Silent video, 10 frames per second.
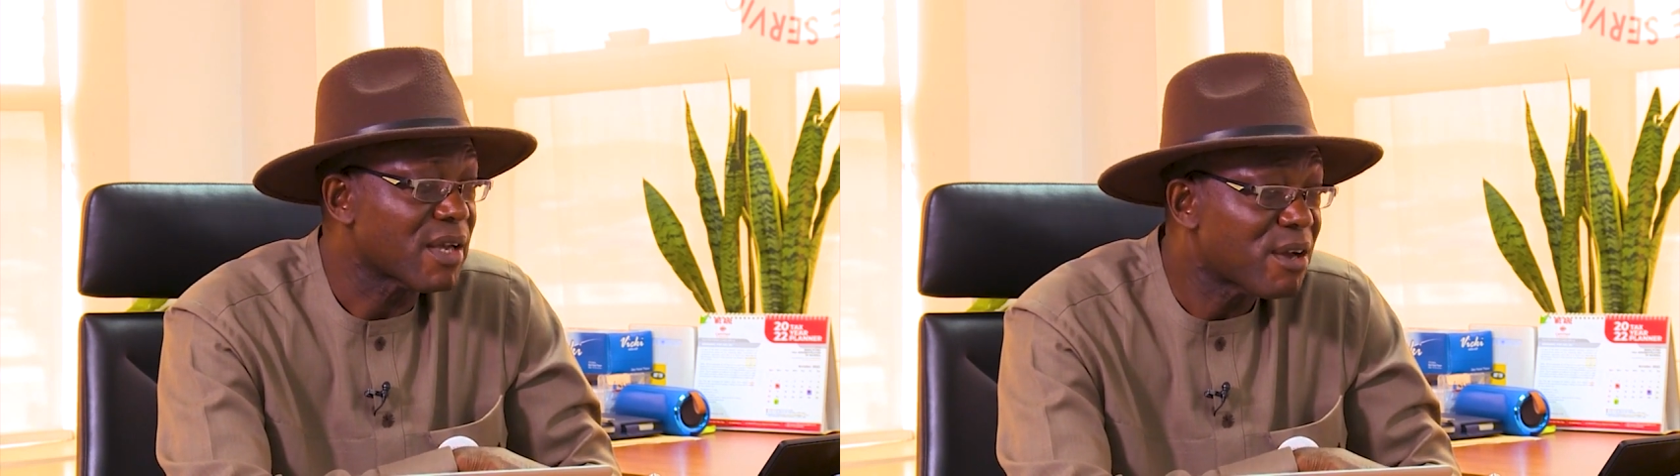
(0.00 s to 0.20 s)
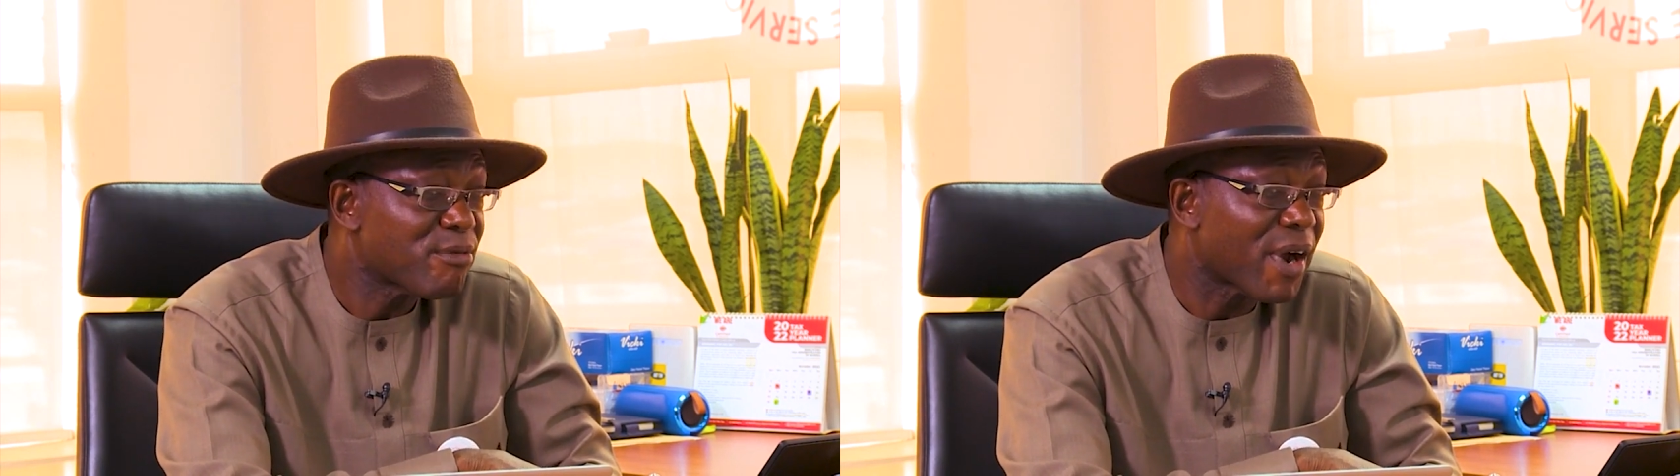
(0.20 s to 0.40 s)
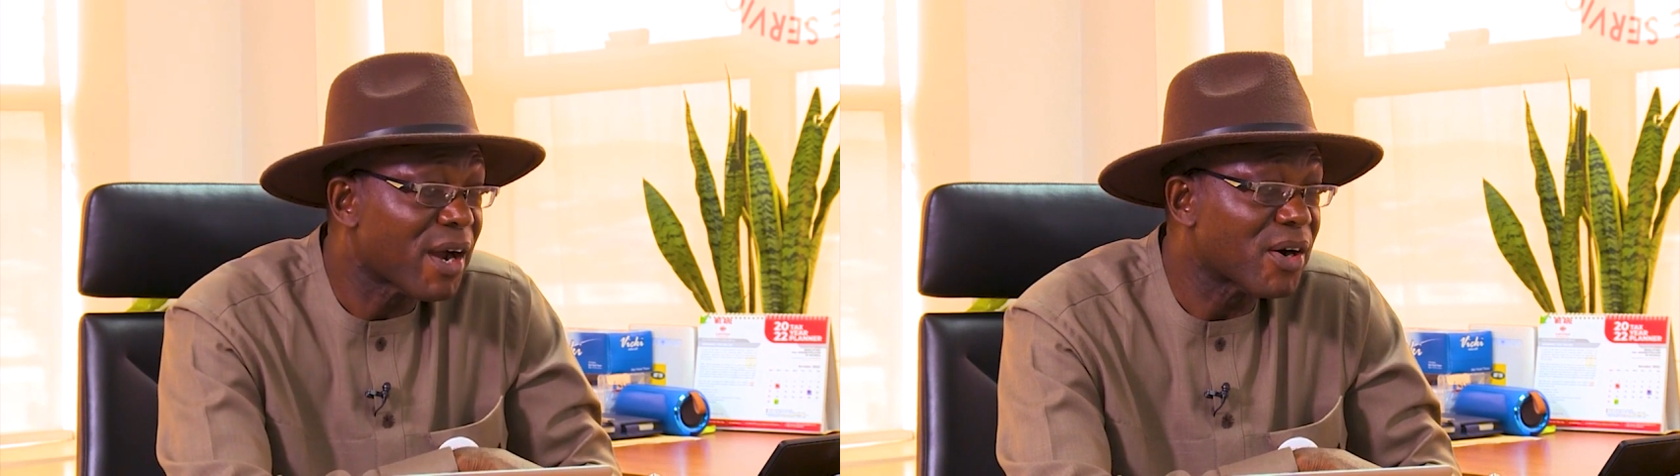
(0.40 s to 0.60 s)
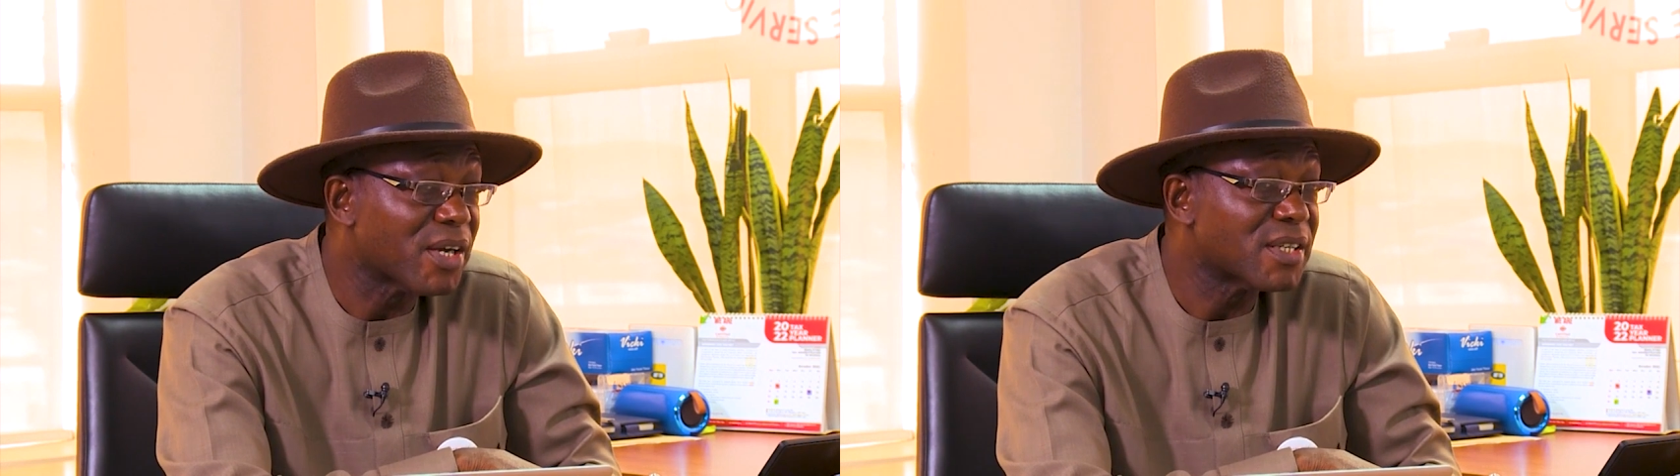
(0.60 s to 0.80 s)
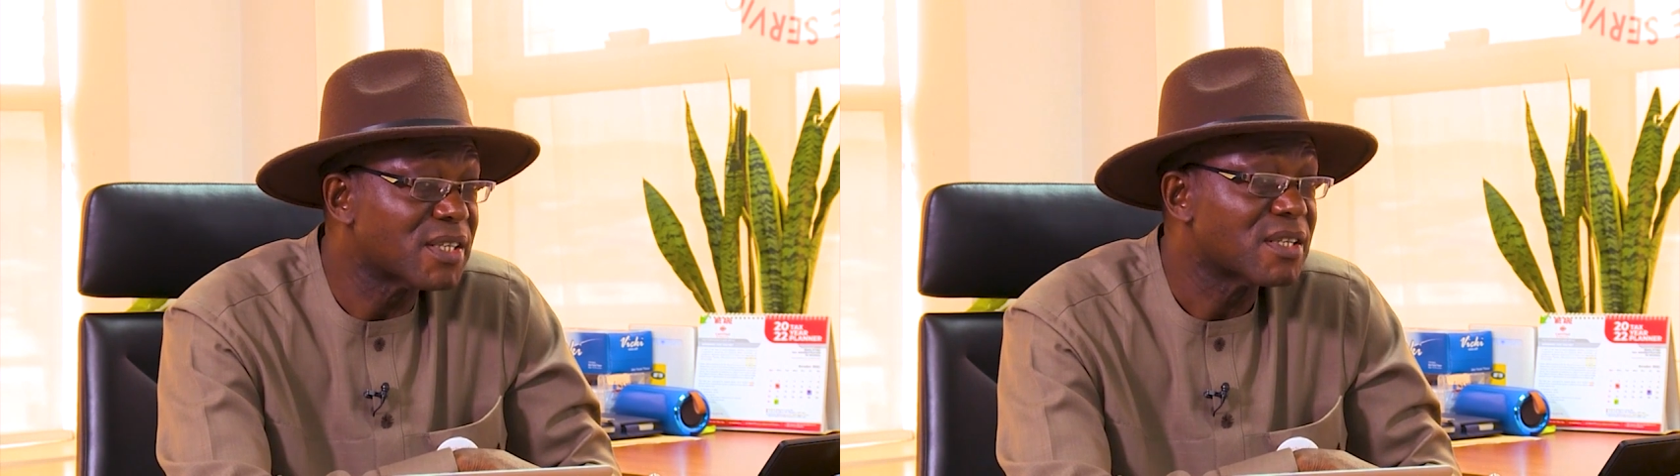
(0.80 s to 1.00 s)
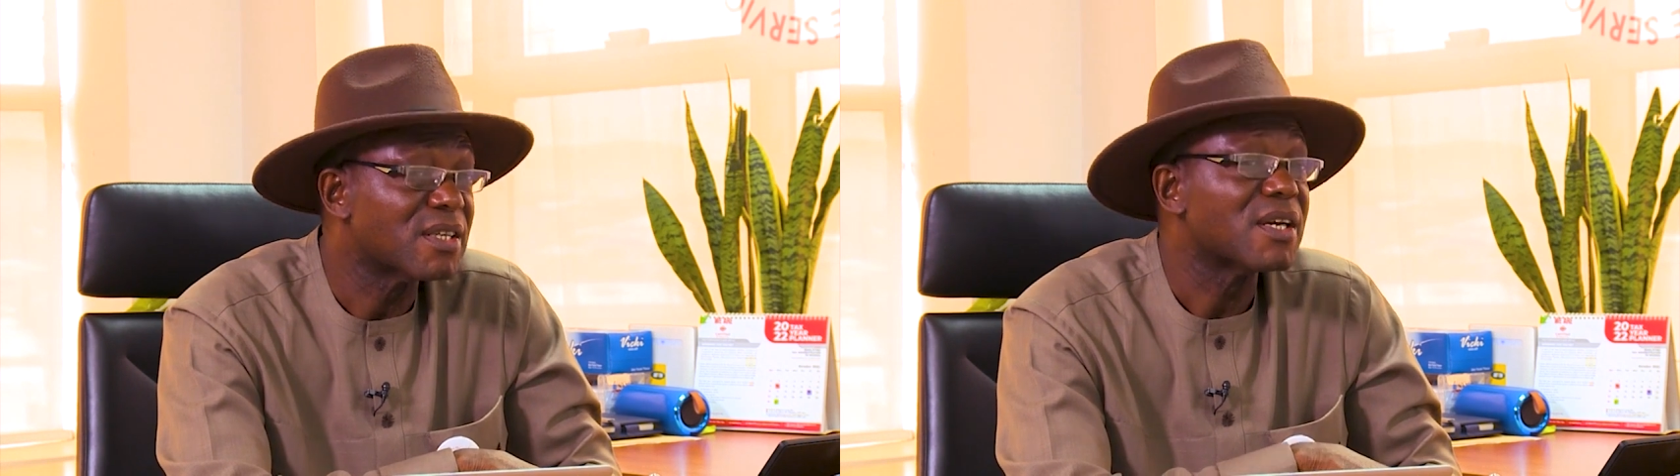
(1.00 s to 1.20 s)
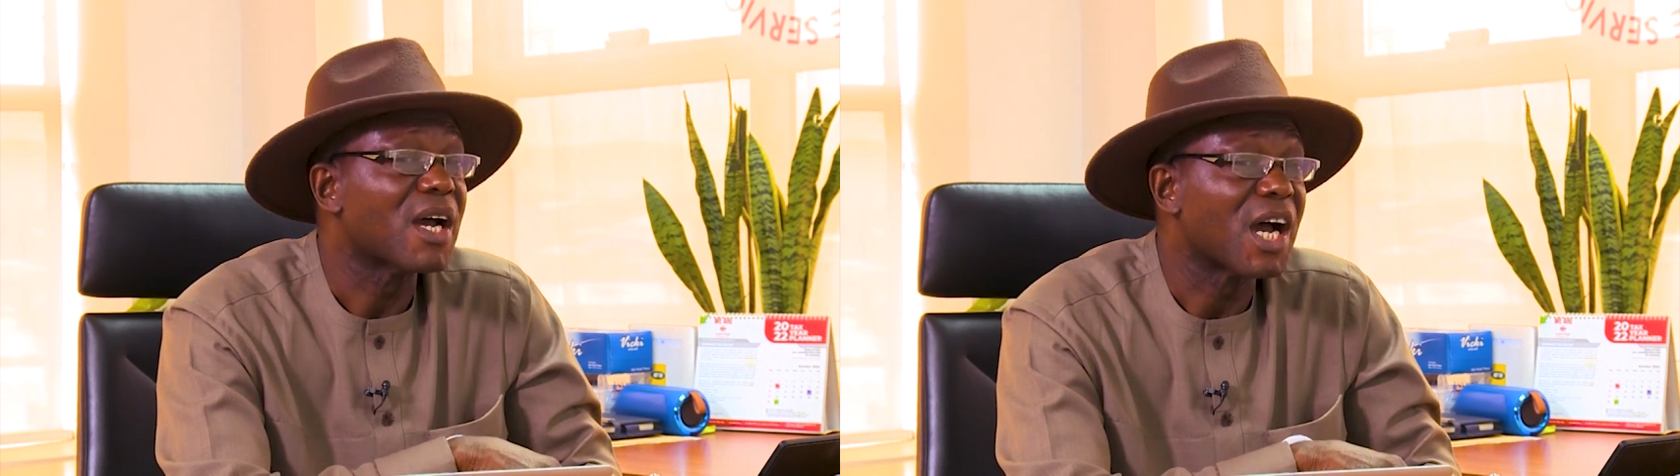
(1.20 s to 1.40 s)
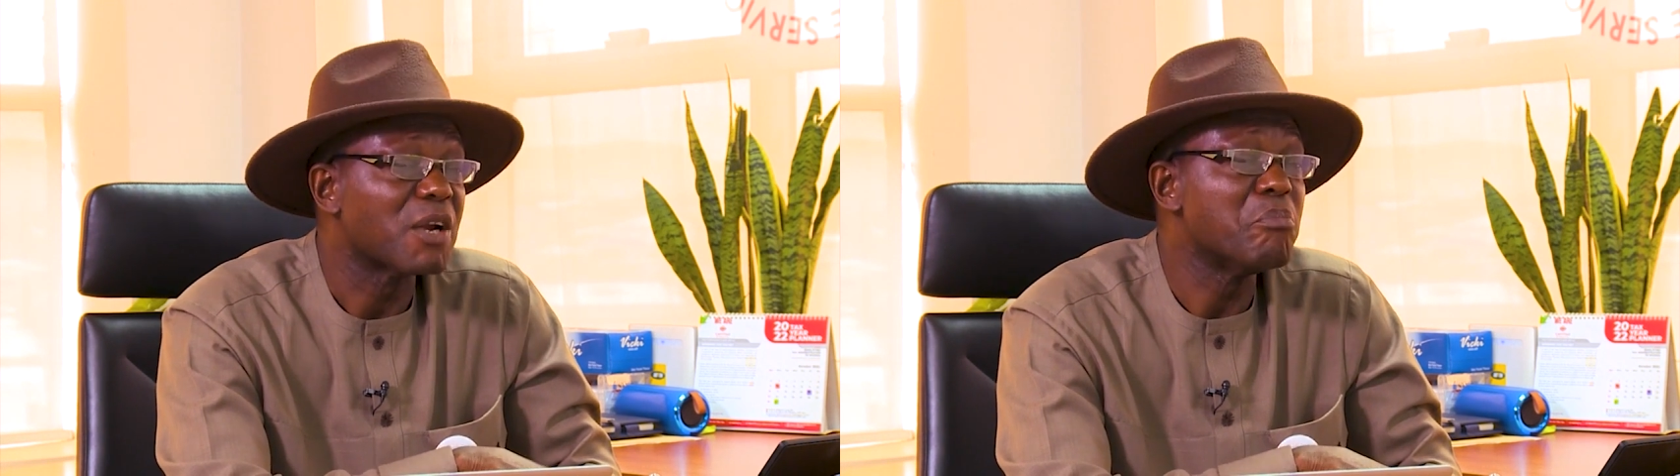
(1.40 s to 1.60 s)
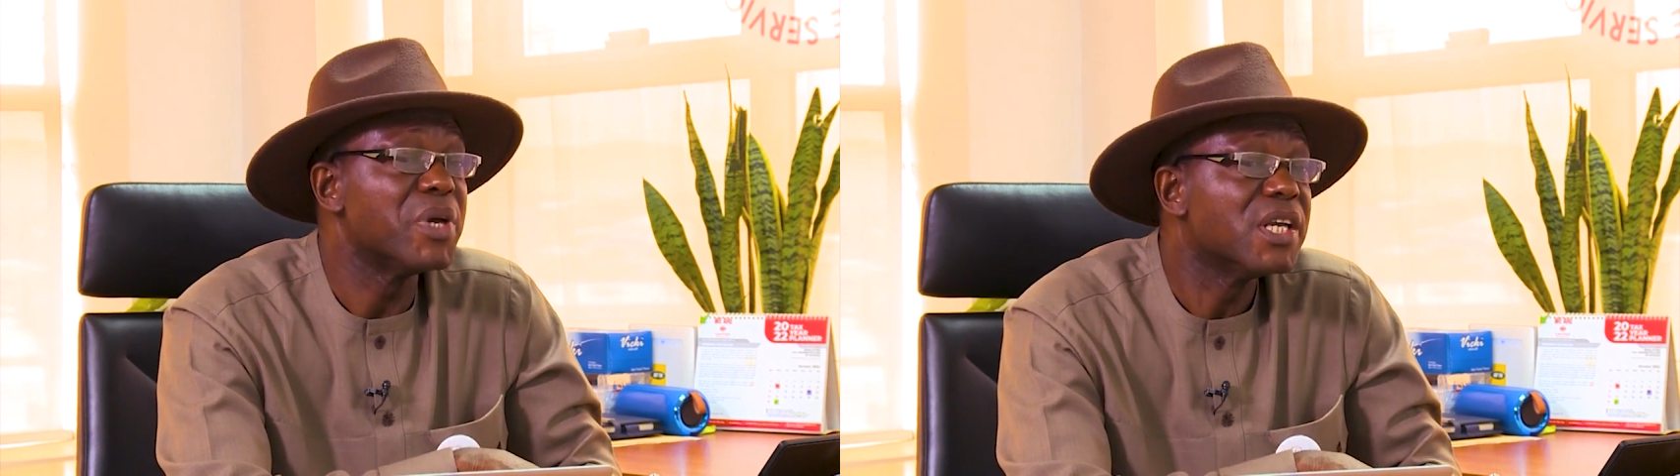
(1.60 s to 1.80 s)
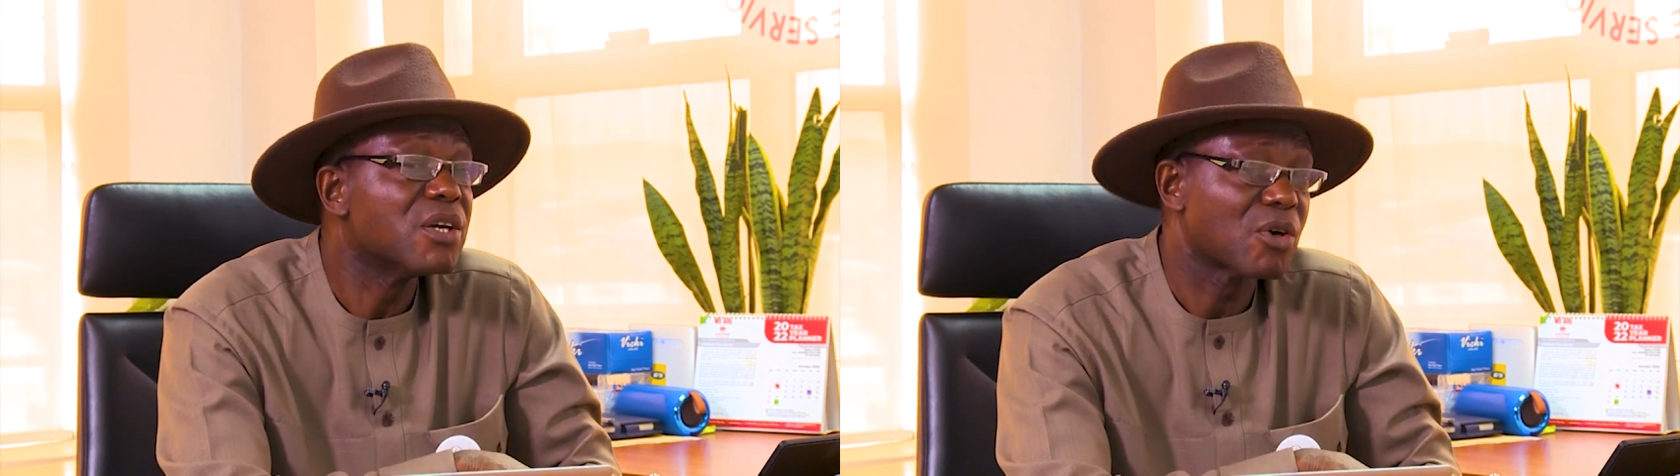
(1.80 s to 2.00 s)
FRS and
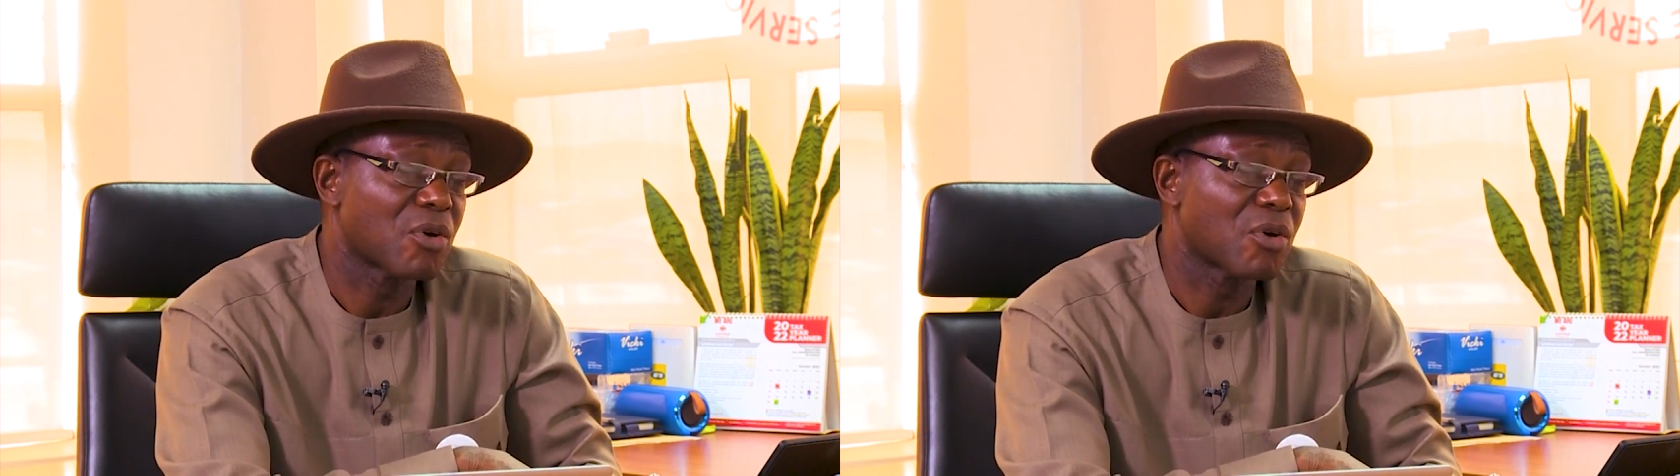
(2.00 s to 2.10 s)
many